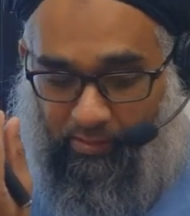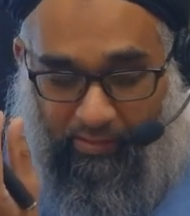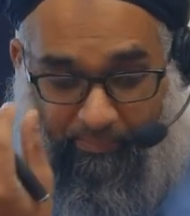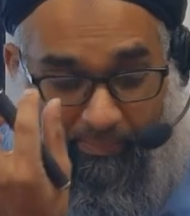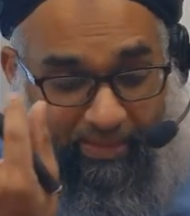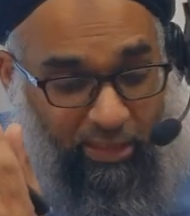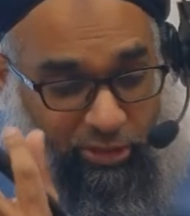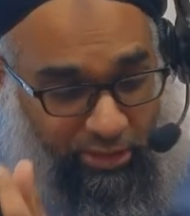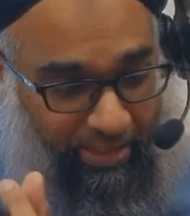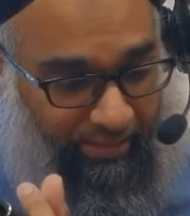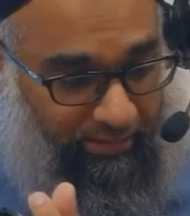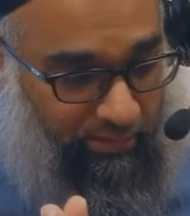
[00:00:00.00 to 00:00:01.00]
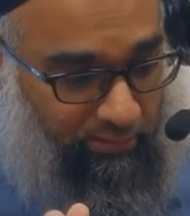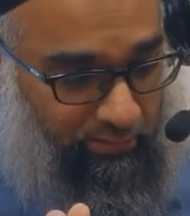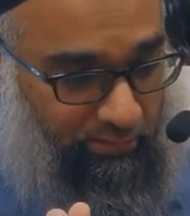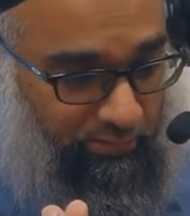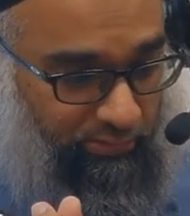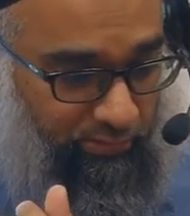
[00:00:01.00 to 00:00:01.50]
meaning shay'an.
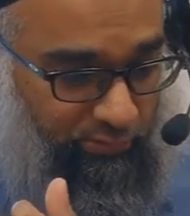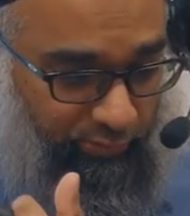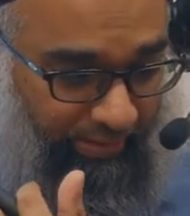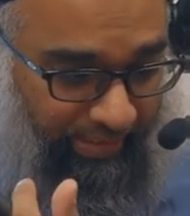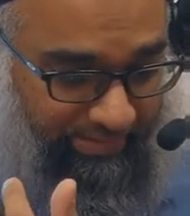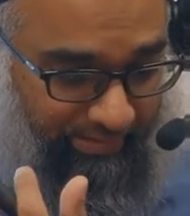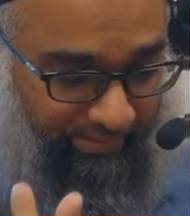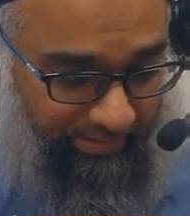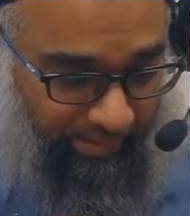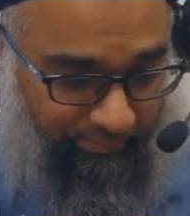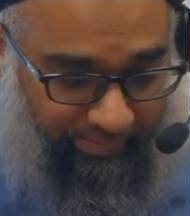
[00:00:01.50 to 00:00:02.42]
So it has that